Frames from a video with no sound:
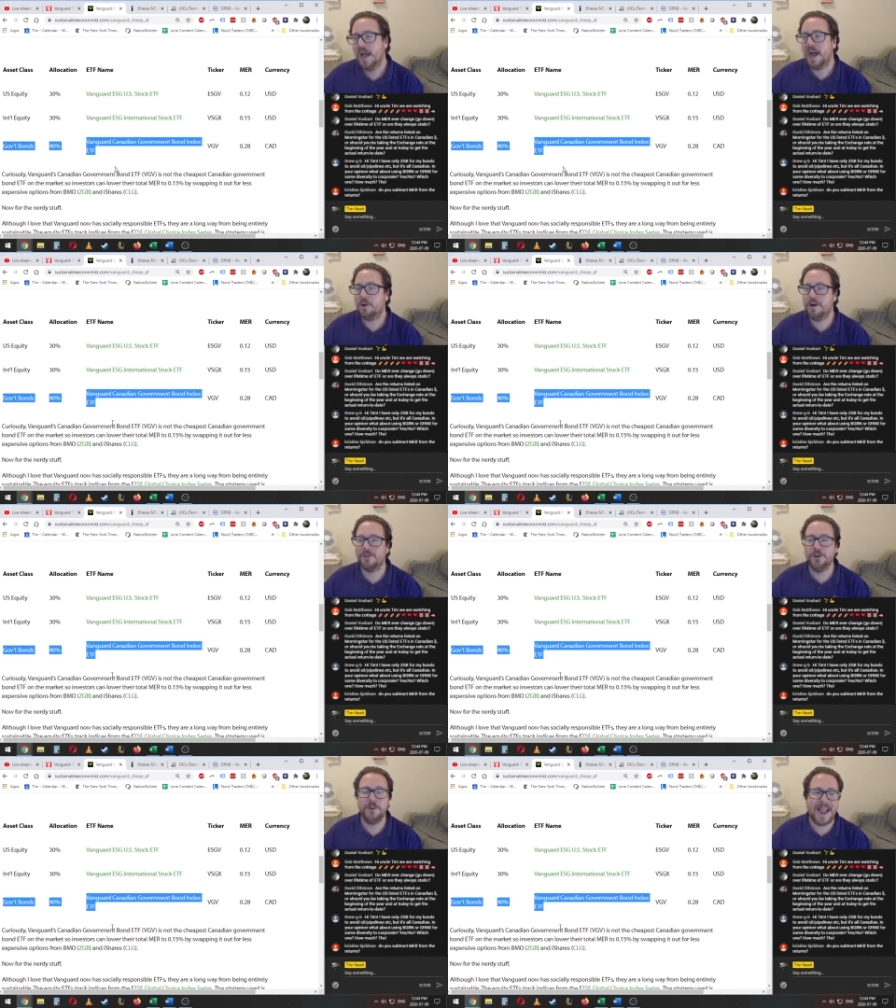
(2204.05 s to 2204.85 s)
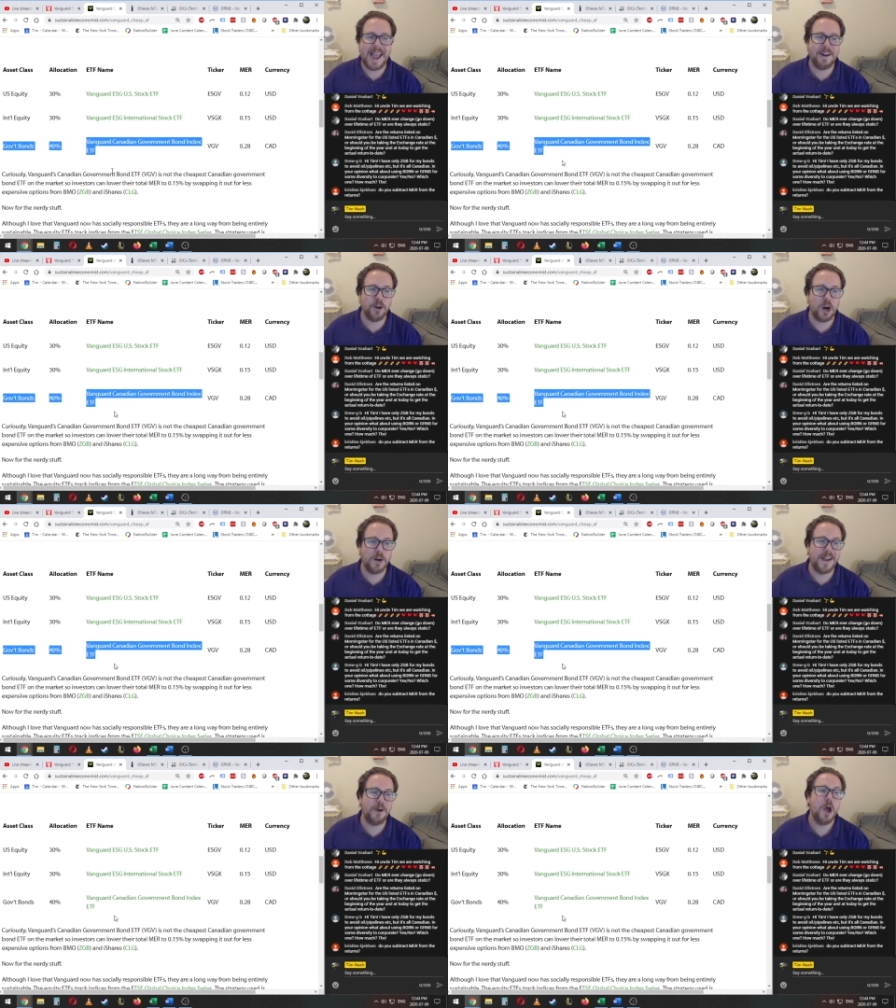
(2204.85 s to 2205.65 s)
However, you can carve
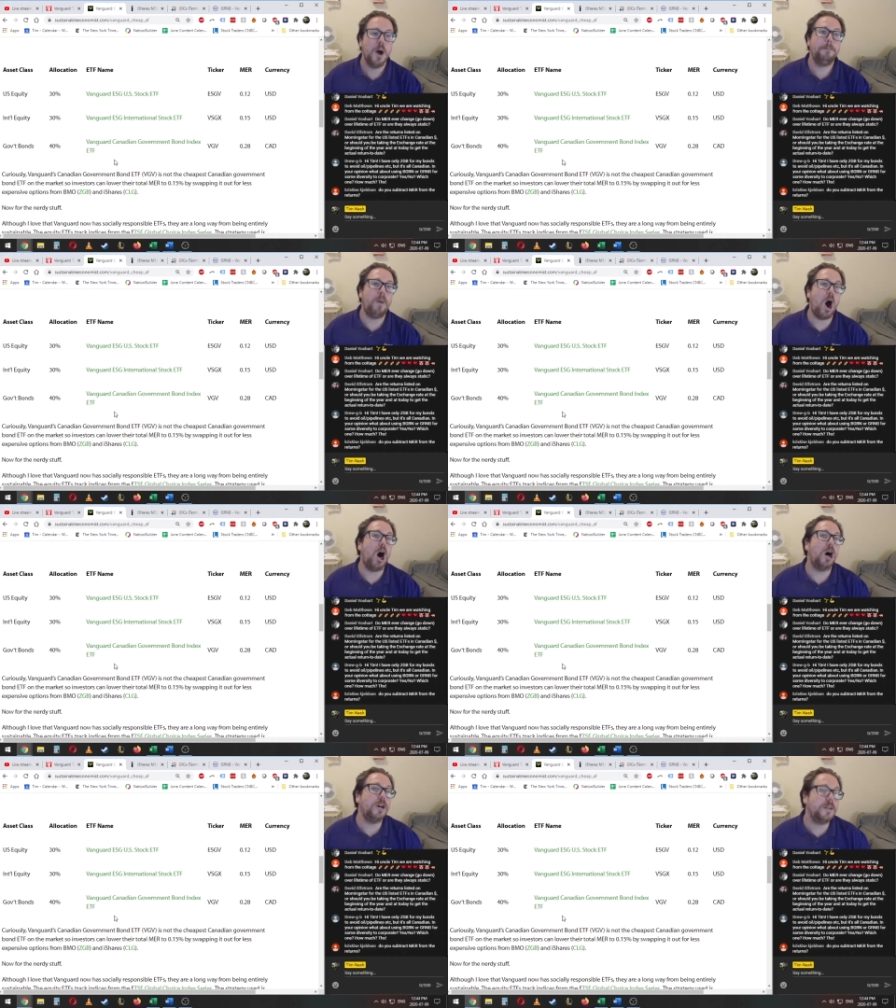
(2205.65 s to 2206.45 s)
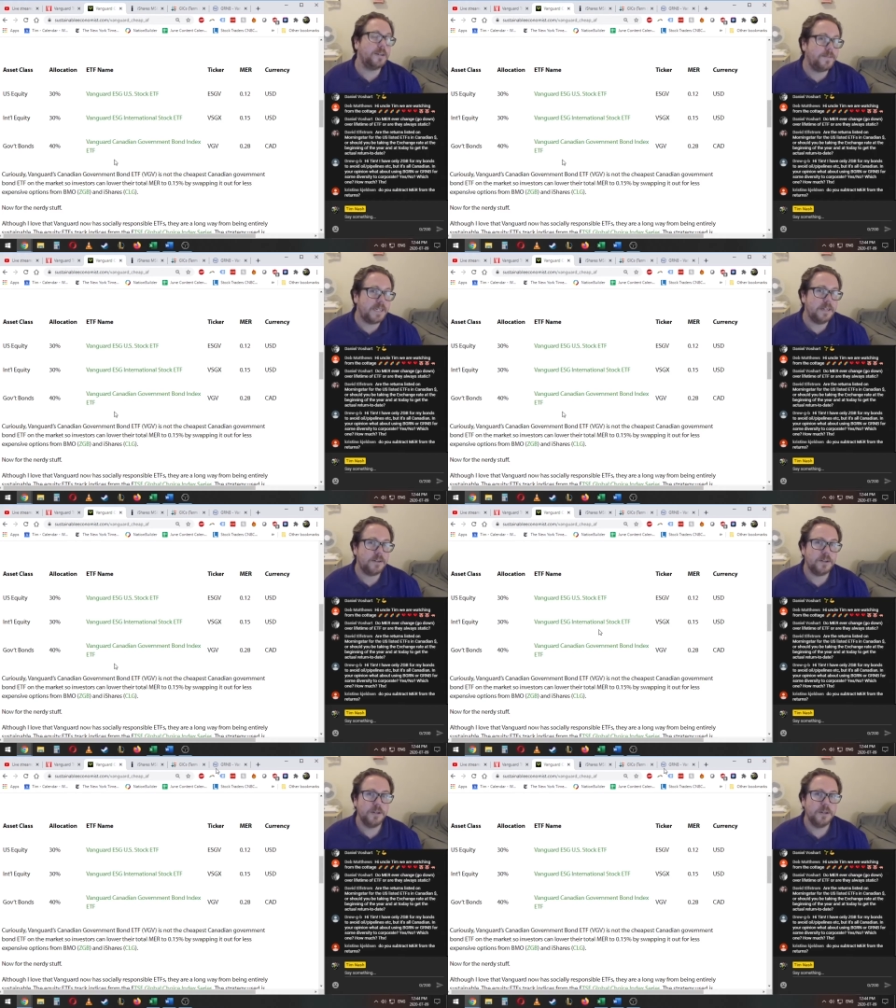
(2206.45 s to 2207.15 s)
out part of it